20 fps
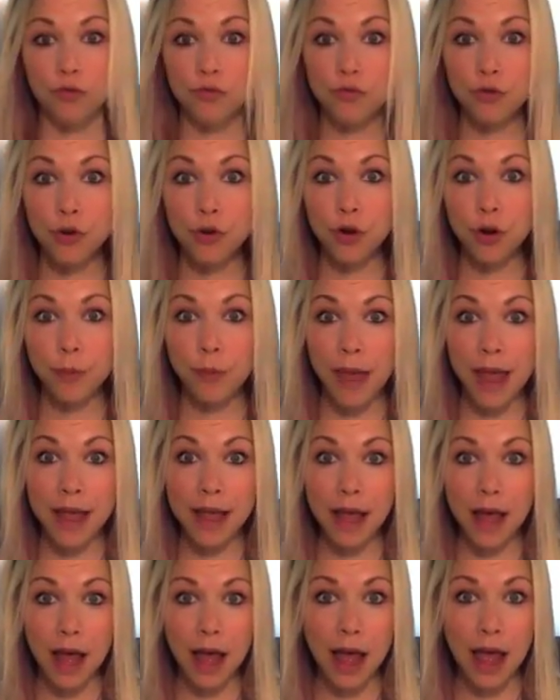
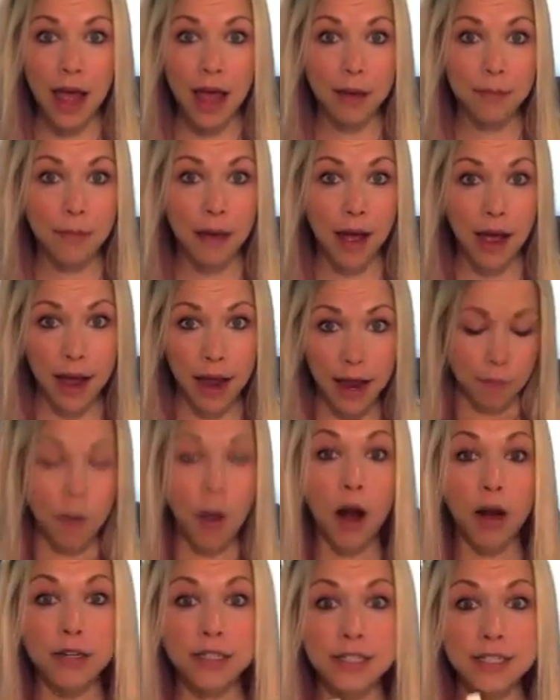rutabaga and my
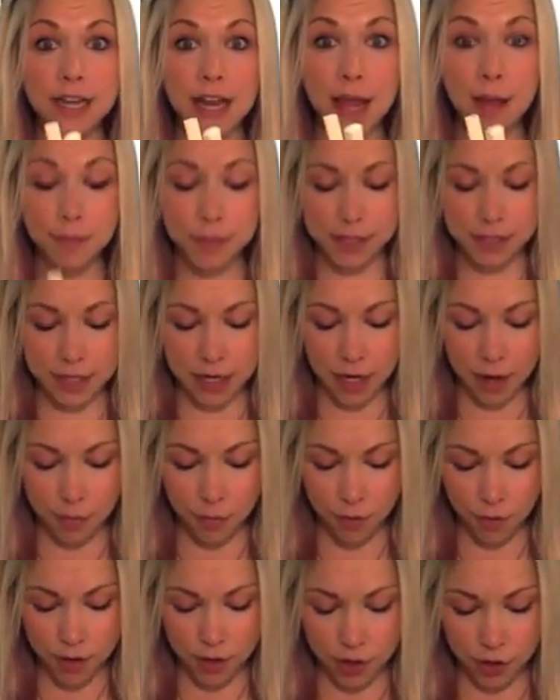parsnips, and I'm
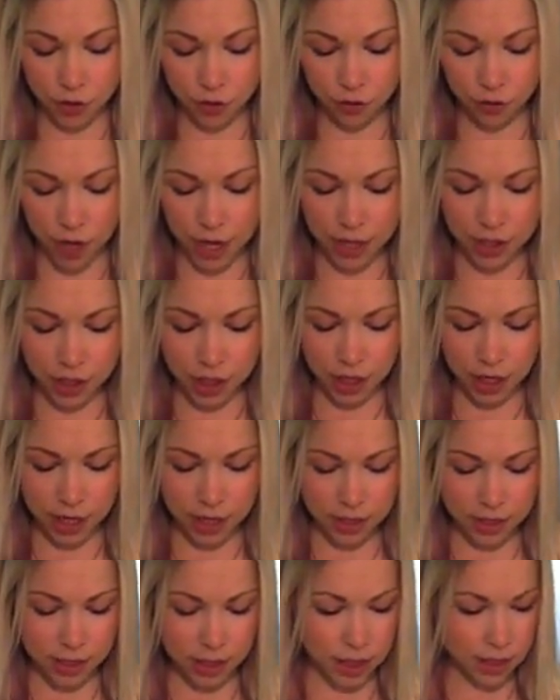going to dredge it
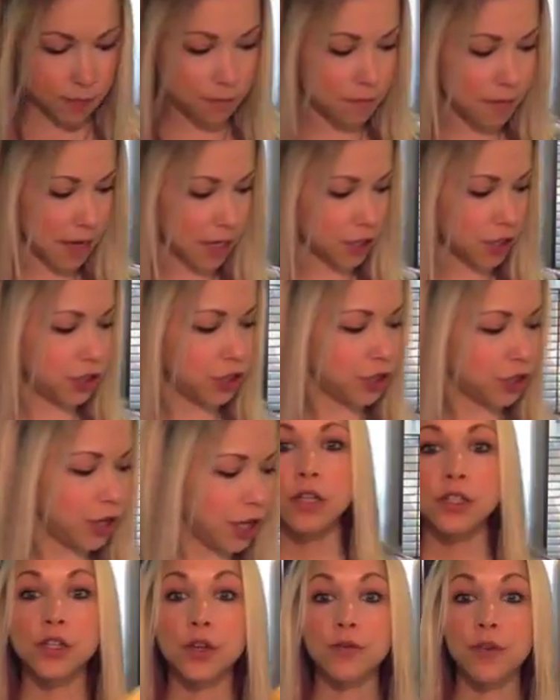into the mixture.
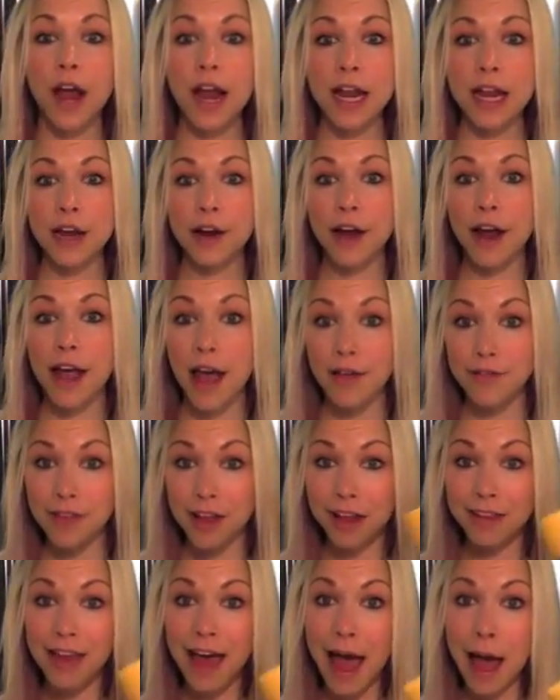So right here I have
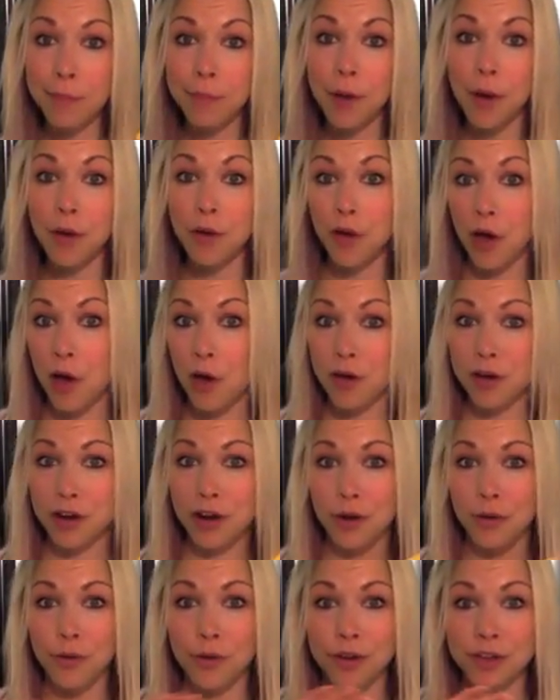Kelapo
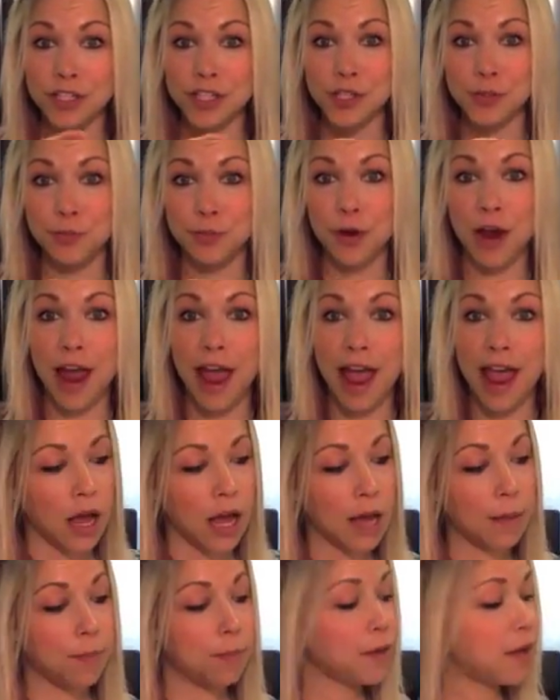Coconut Oil spray.
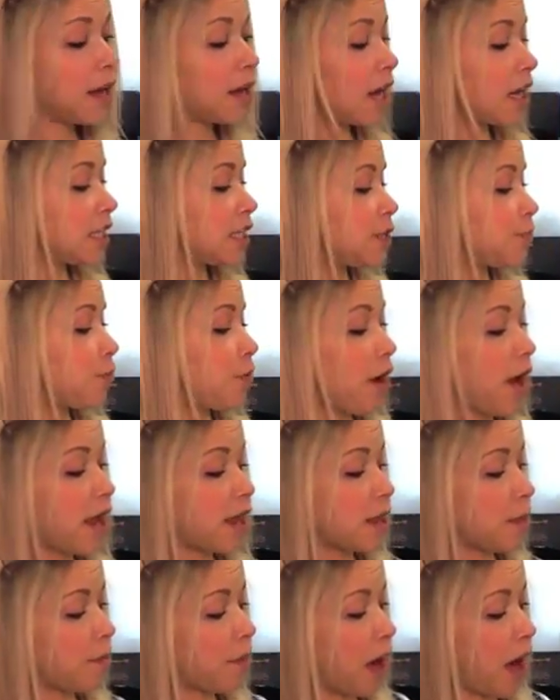I plan on spraying
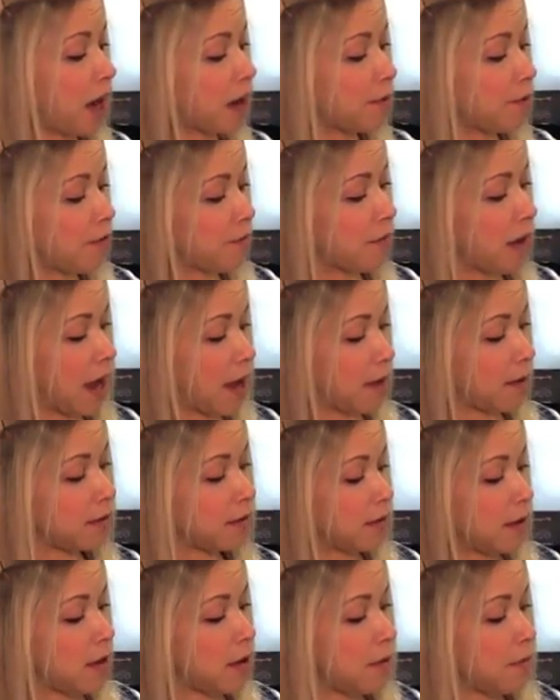the bottom of my
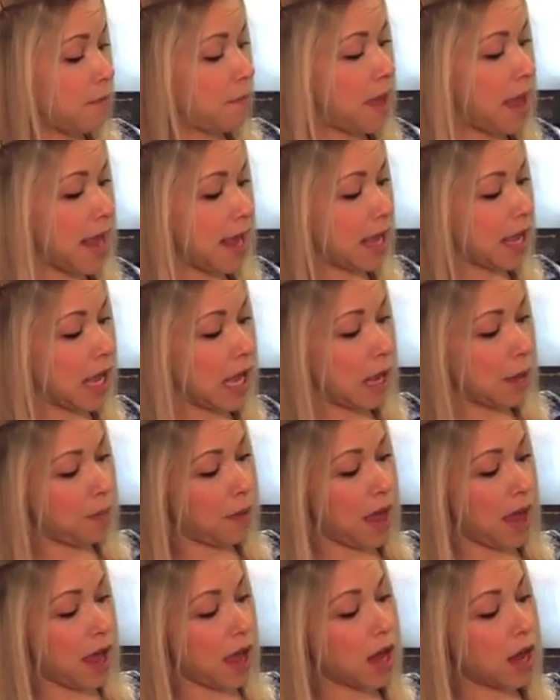baking
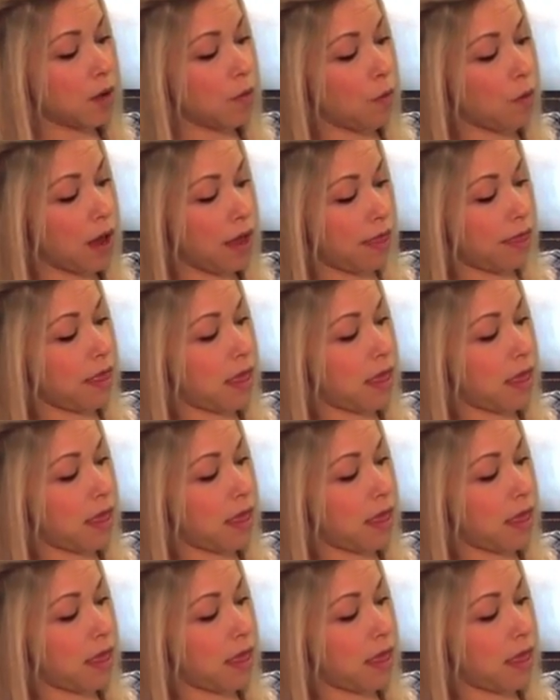pan with